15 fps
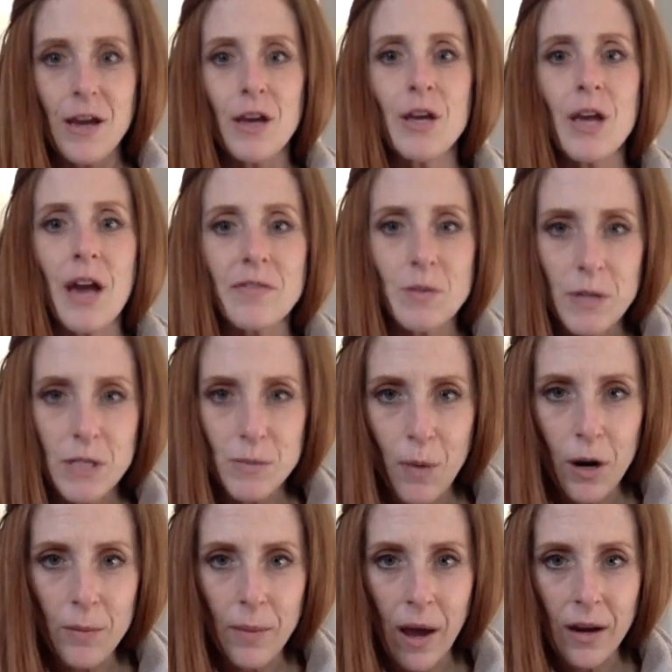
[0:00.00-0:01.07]
you have to be
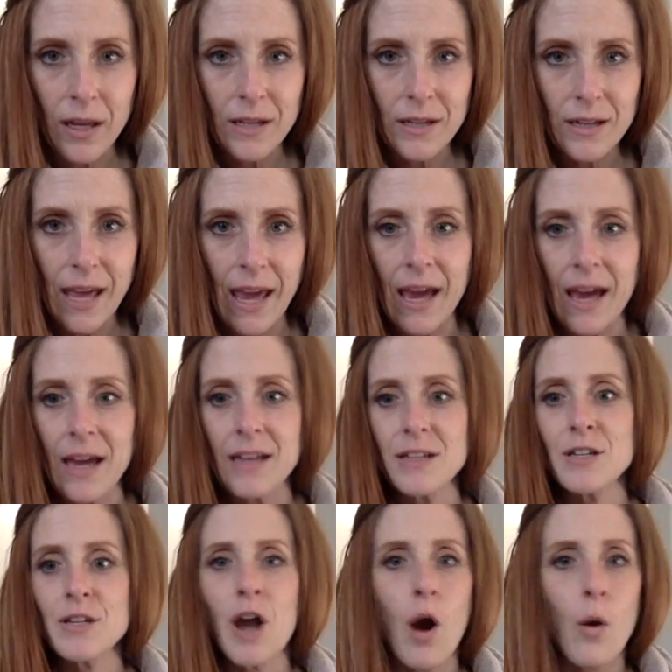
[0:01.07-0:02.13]
smart about it
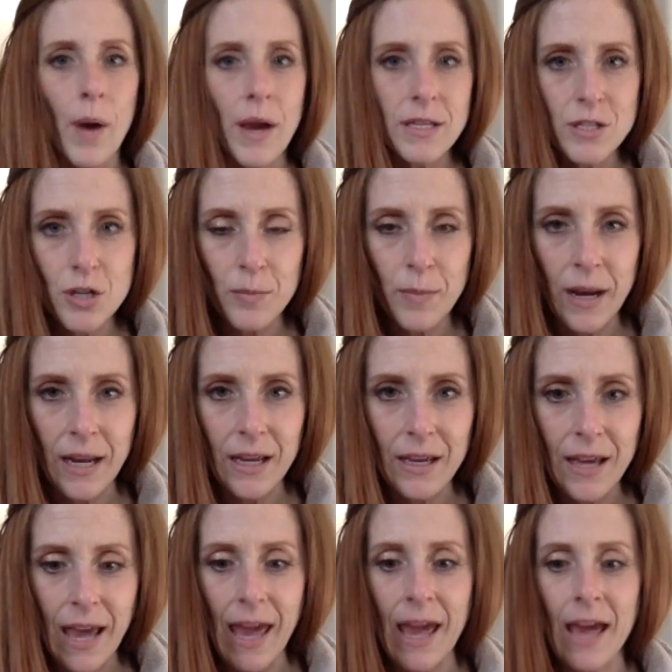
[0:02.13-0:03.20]
and not waste your money
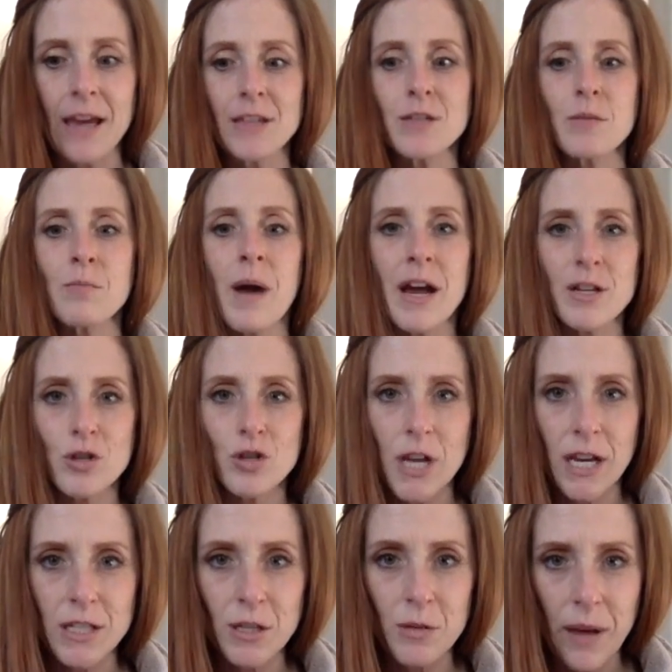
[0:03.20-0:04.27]
and mind your
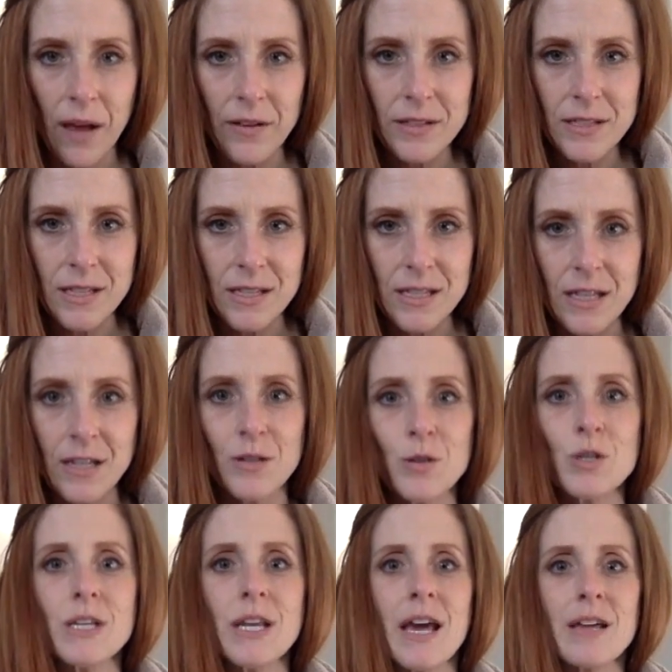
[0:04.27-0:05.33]
checks and balances and
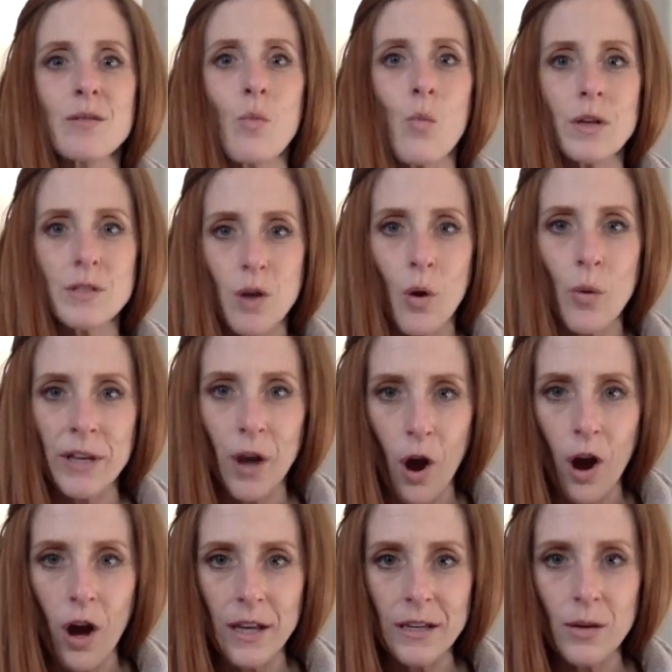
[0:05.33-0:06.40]
understand what's going
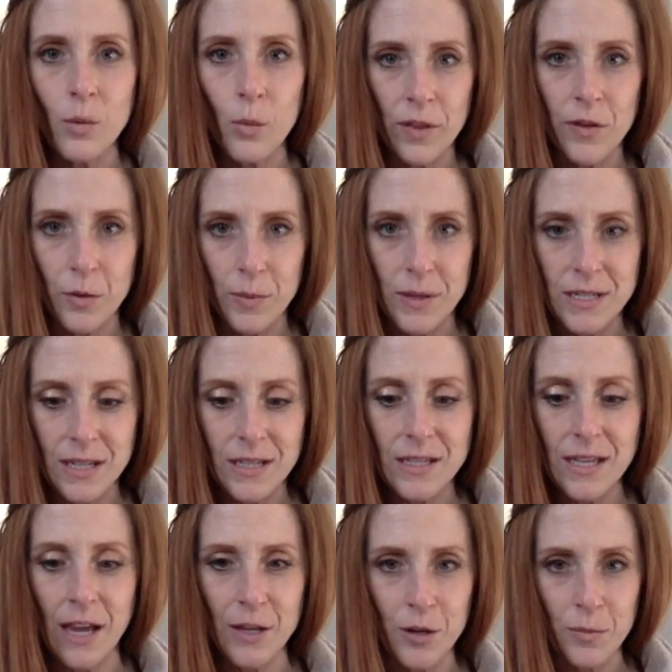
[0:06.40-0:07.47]
on with your business
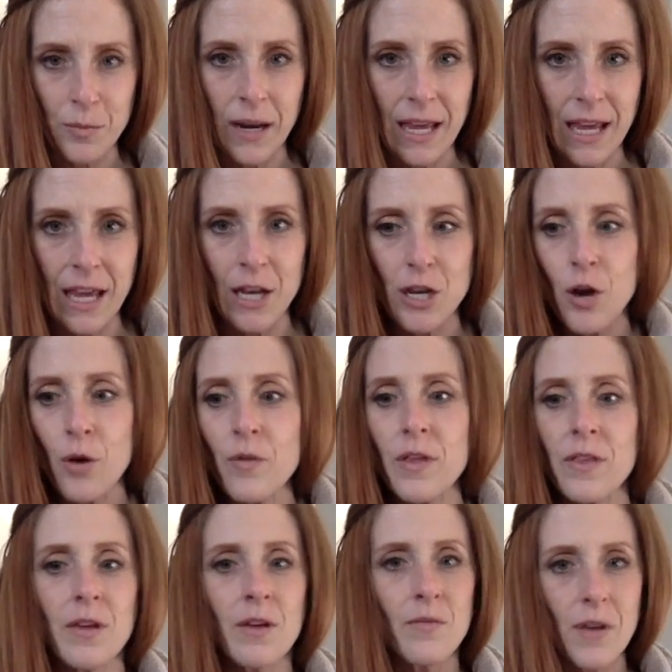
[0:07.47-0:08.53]
and your money and know that
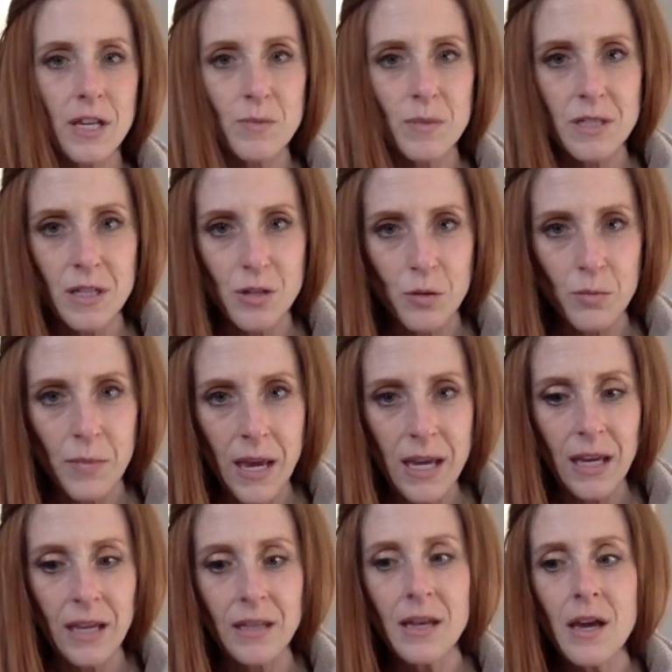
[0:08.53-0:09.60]
the investments that you're
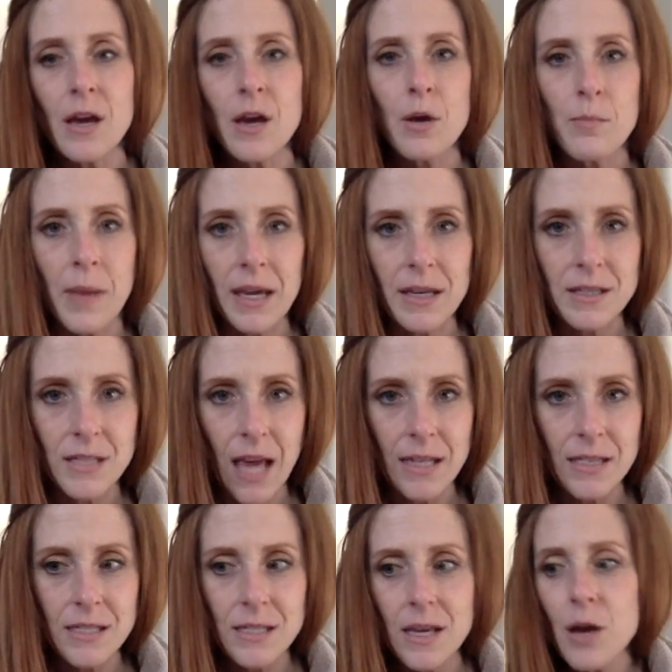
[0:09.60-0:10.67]
making make
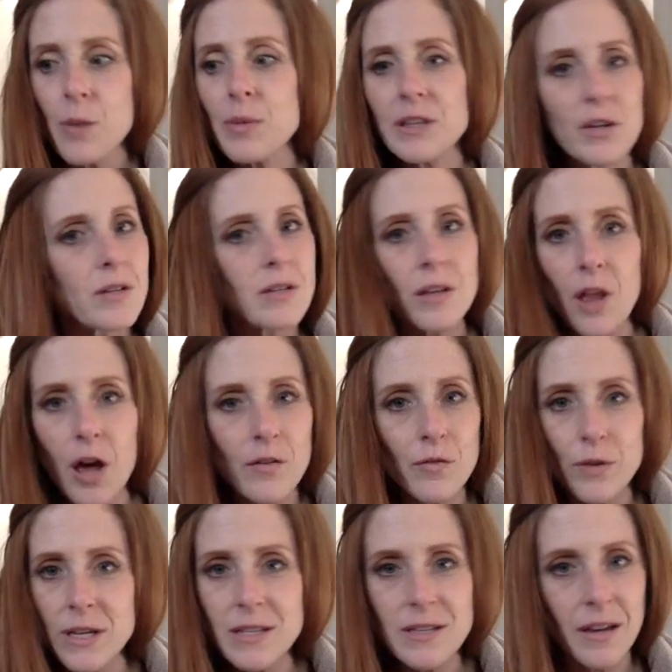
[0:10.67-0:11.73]
sense. But there's a lot of
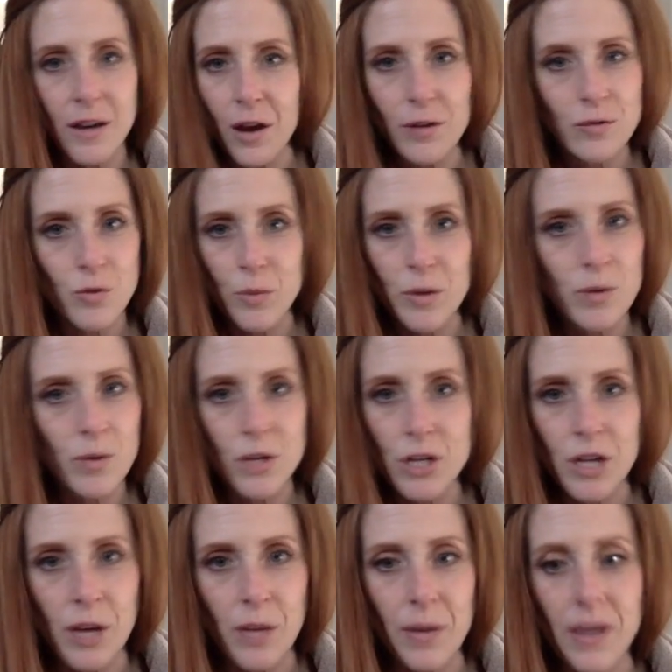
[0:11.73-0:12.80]
risk in
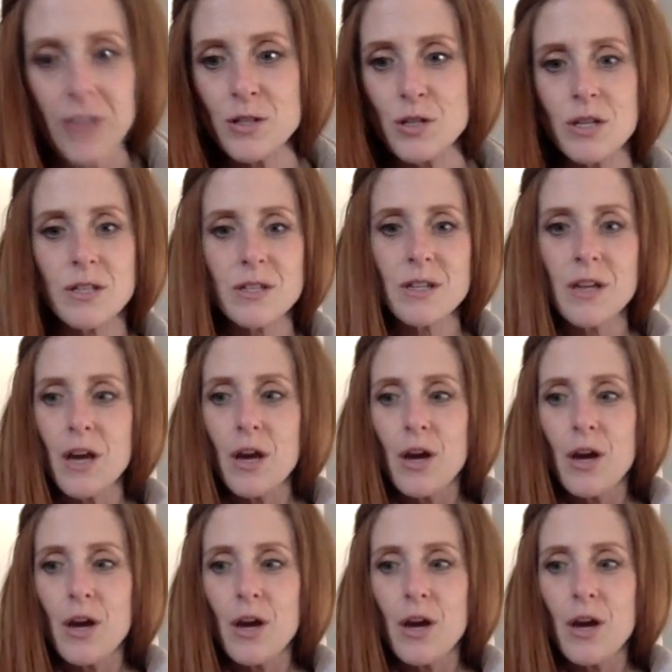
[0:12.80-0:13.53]
entrepreneurship. It's just